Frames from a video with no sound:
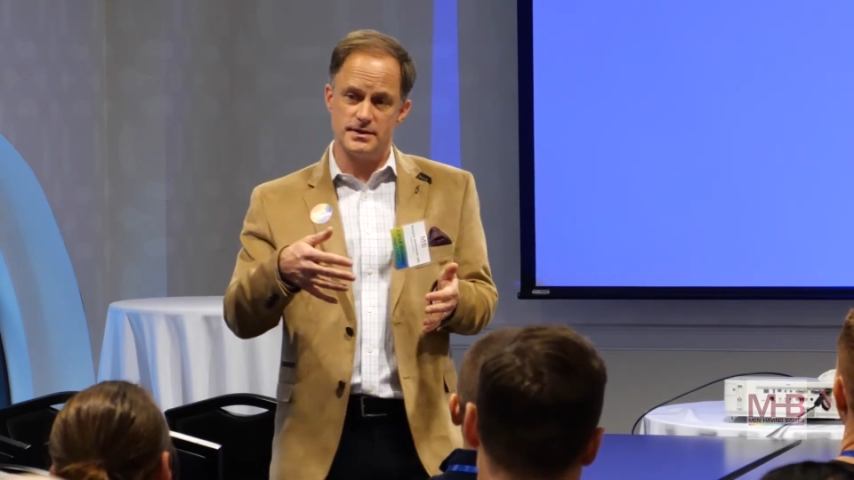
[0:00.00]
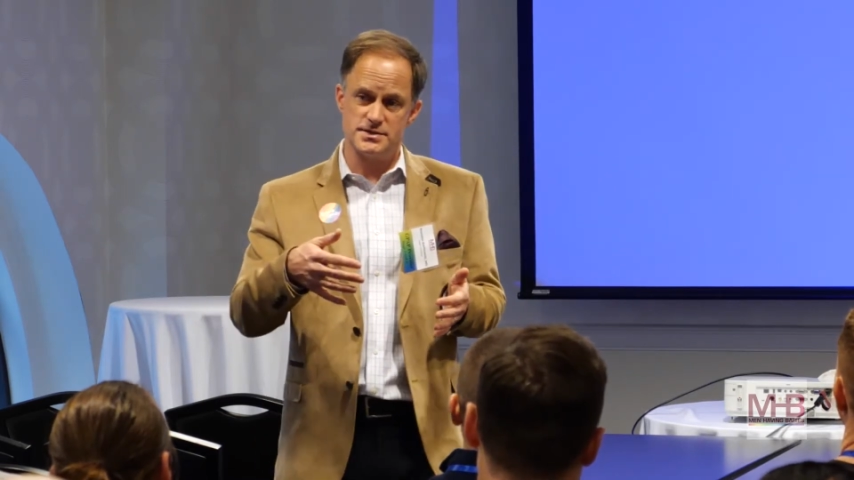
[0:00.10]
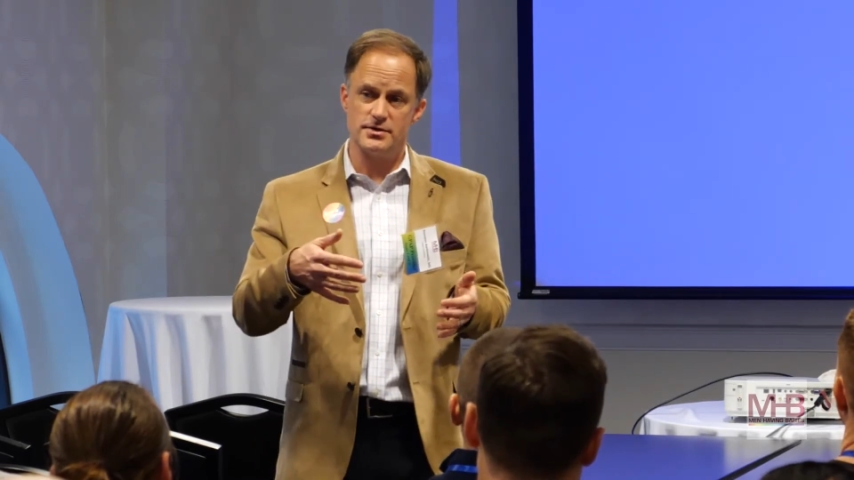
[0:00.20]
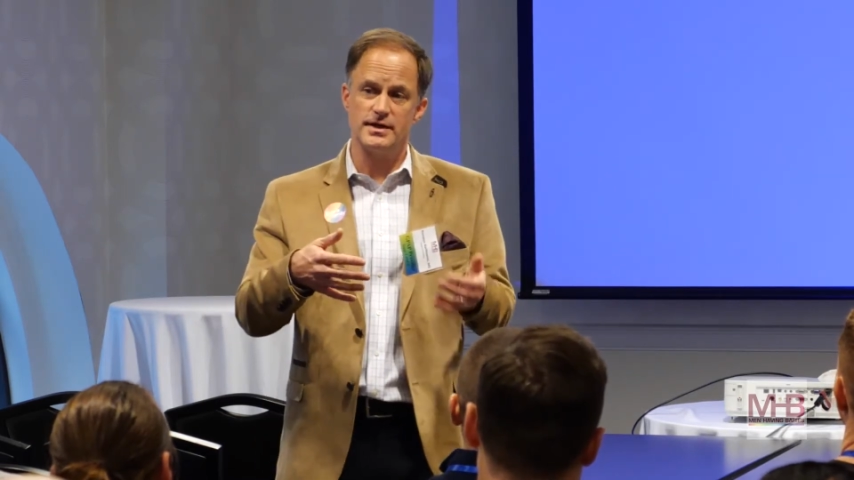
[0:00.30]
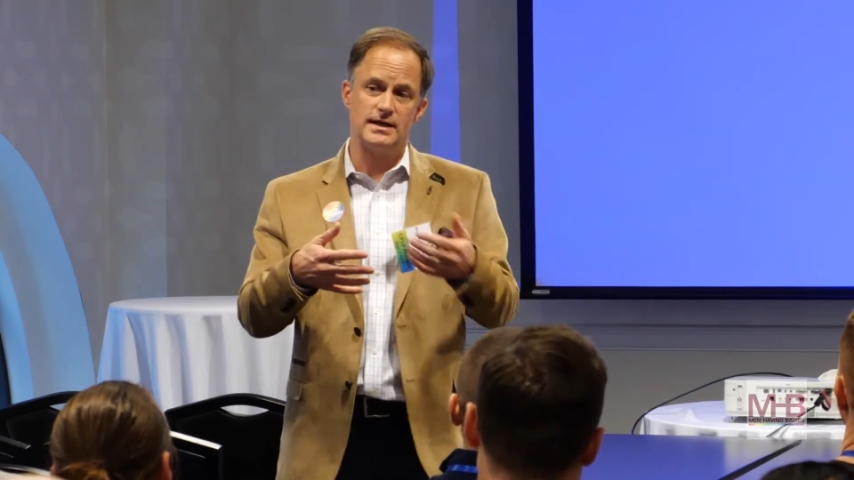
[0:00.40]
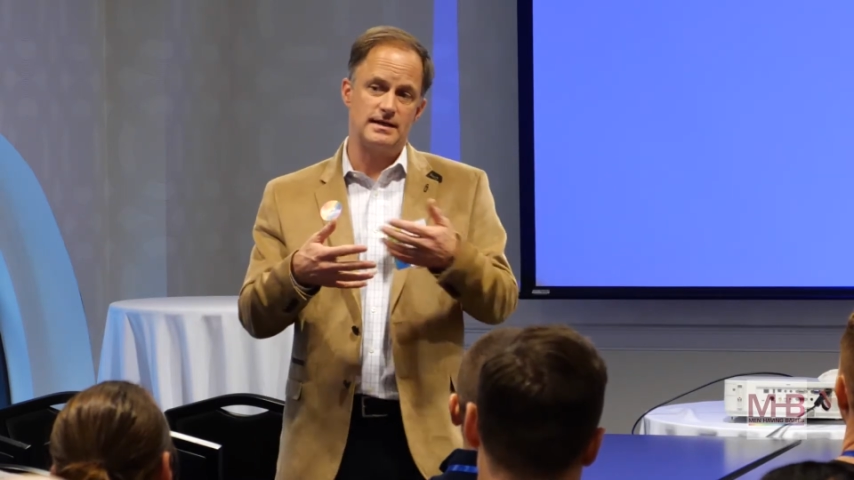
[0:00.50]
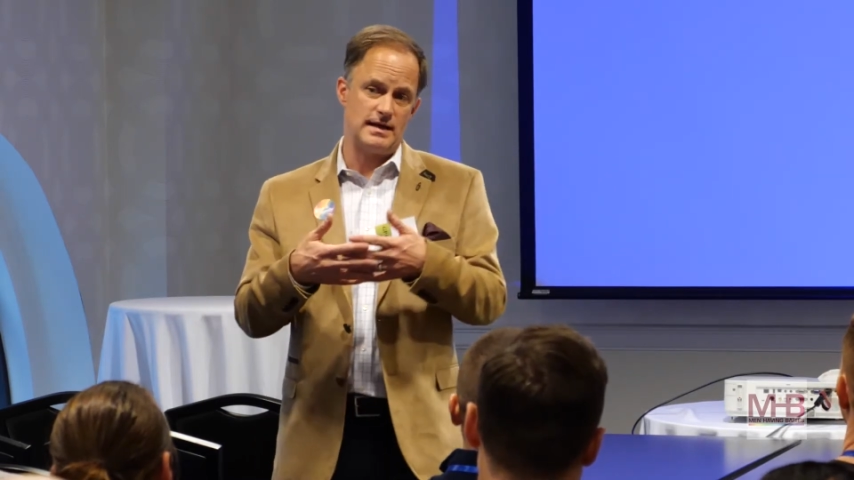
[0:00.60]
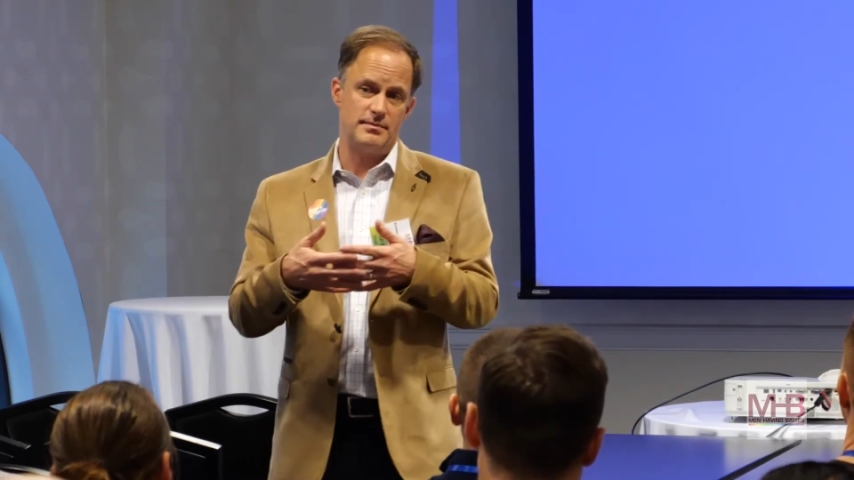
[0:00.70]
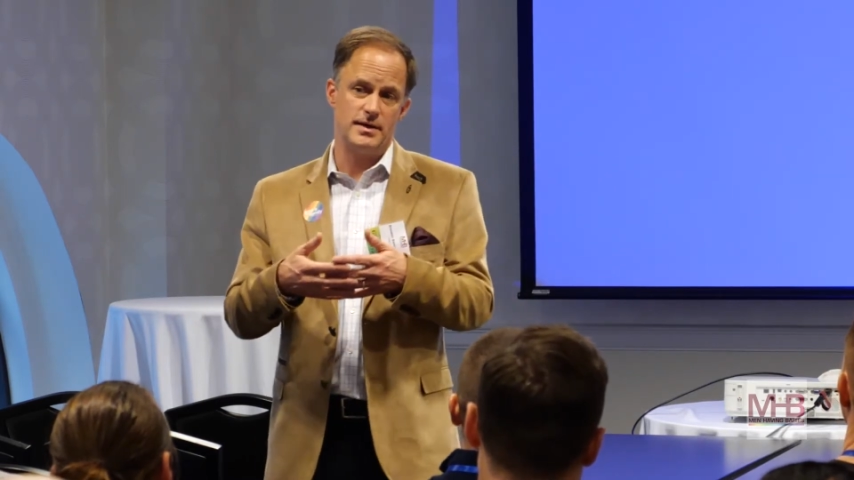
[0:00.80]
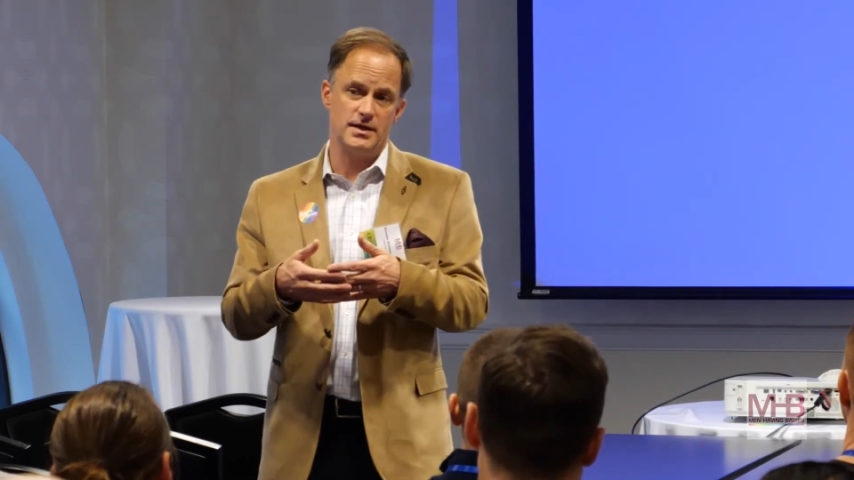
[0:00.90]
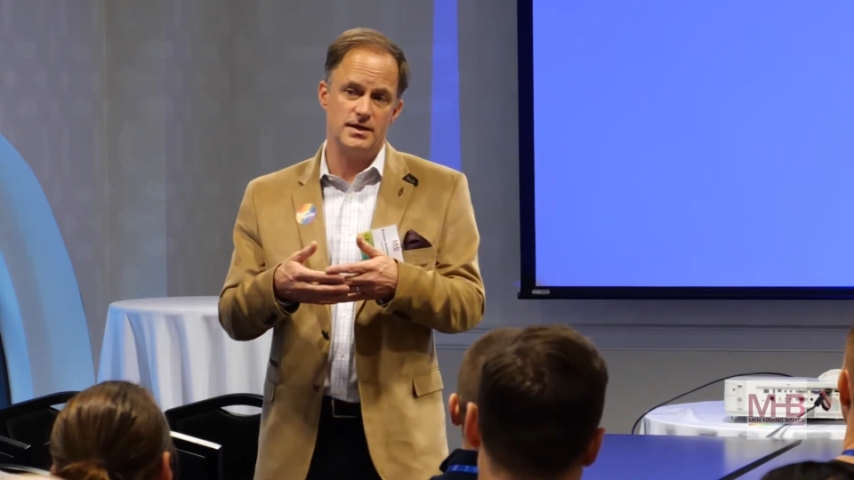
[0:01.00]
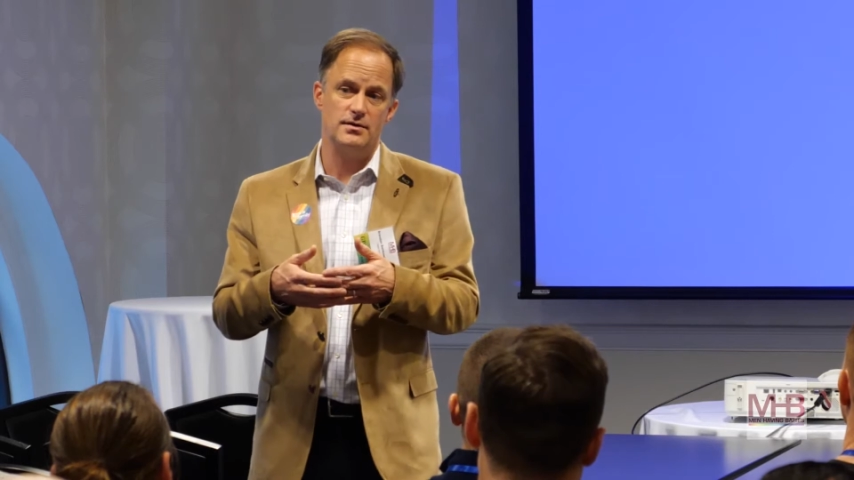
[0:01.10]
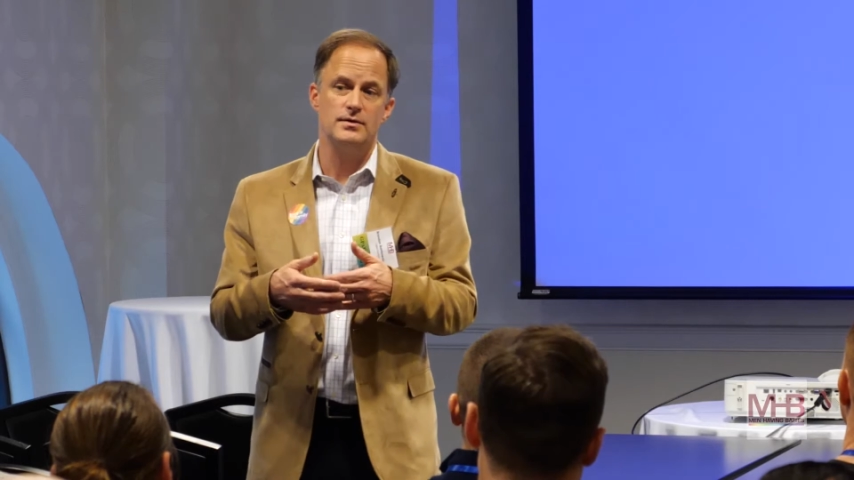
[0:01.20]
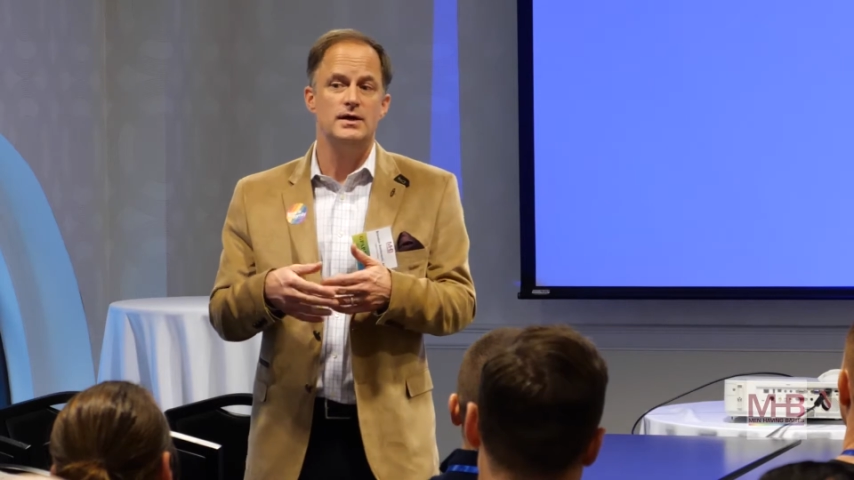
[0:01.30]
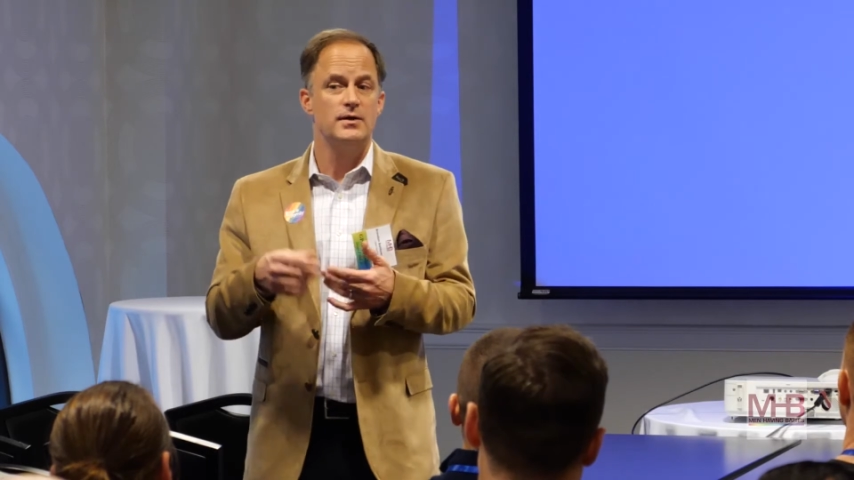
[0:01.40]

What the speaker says: a surrogate and they pick you.